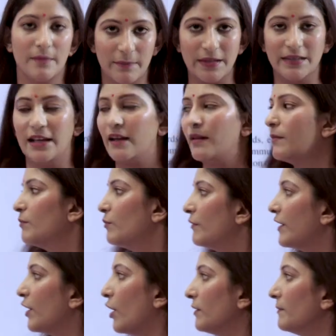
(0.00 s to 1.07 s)
be there.
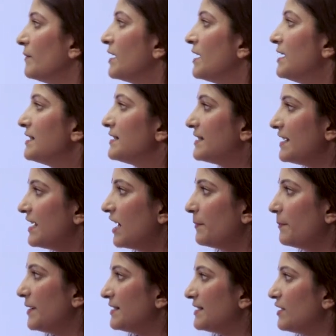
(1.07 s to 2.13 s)
Moving on.
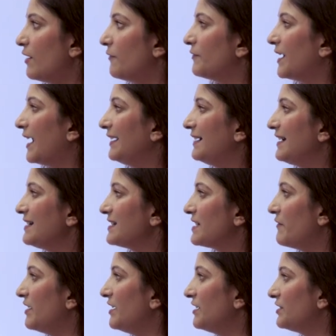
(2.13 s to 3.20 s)
CRPC of
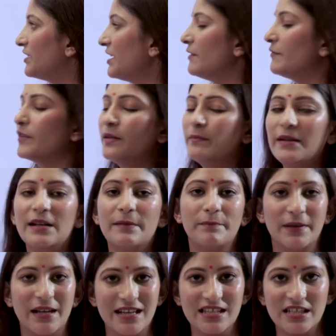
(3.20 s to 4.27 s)
1973 will be
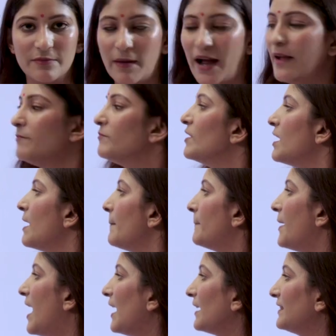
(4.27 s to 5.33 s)
replaced by
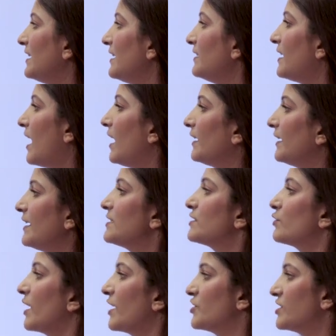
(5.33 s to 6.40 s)
Bharatiya Nagarik
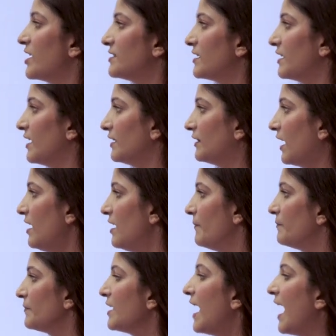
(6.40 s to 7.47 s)
Suraksha Sanhita
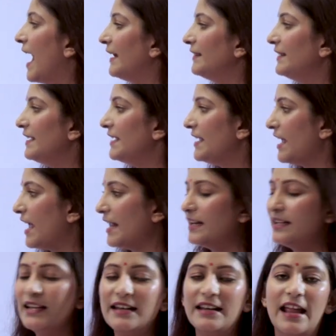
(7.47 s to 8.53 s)
and the
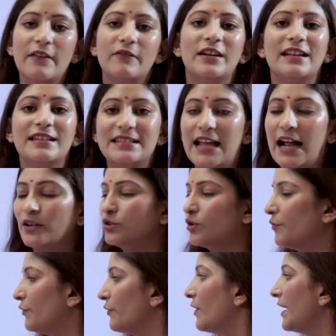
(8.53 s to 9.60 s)
Indian Evidence Act
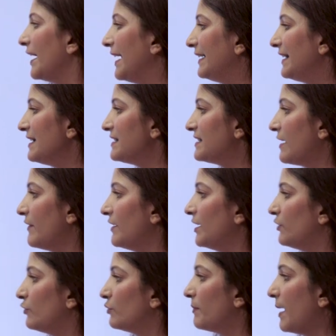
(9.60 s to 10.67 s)
of
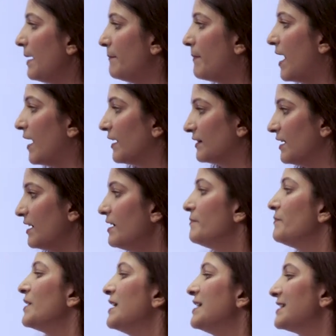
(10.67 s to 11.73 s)
1872 by Bharatiya
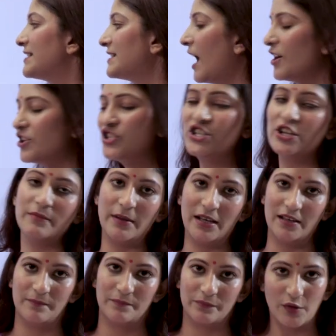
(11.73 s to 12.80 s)
Sakshya
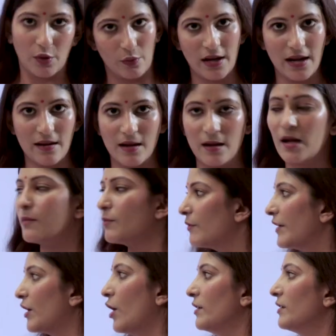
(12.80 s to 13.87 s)
Bill. Okay,
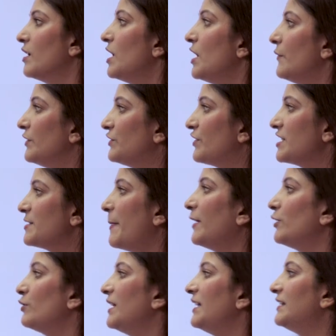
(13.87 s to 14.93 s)
moving on. With
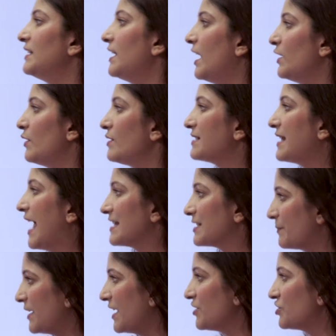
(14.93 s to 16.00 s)
respect to Niti Aayog's
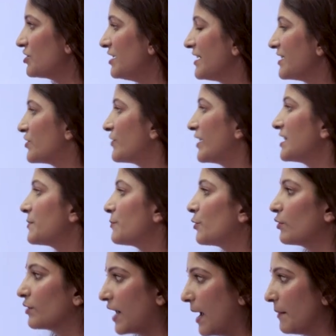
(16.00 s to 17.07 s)
Aspirational Districts
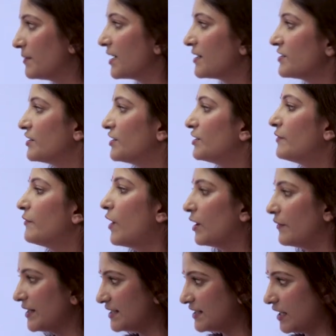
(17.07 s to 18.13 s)
program, consider the
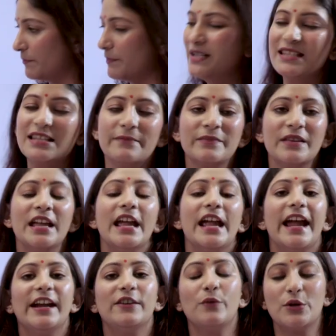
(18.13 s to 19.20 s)
following statements.
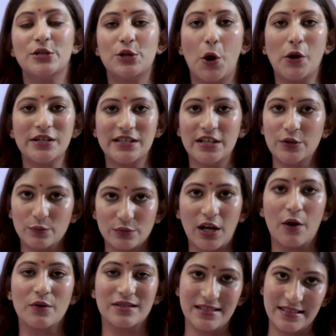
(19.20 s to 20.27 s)
It was launched in
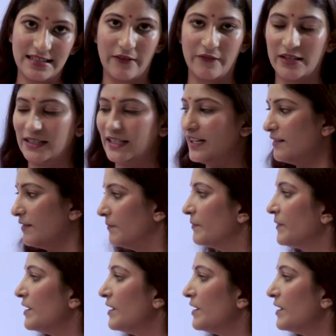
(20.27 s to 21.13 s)
2017.